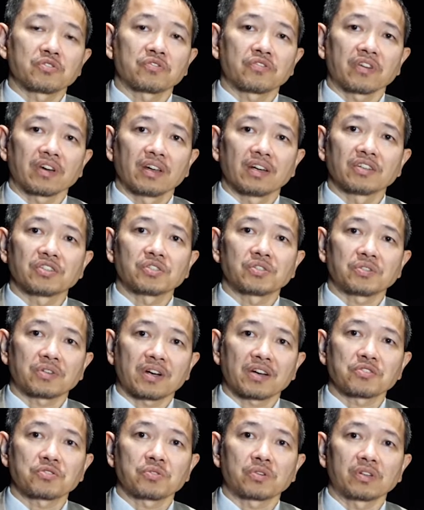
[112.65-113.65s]
feel
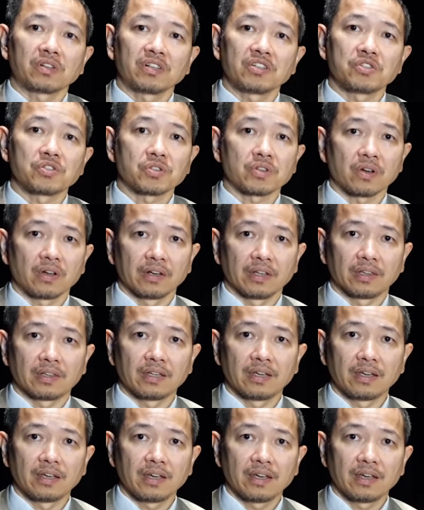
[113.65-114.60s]
structurally solid,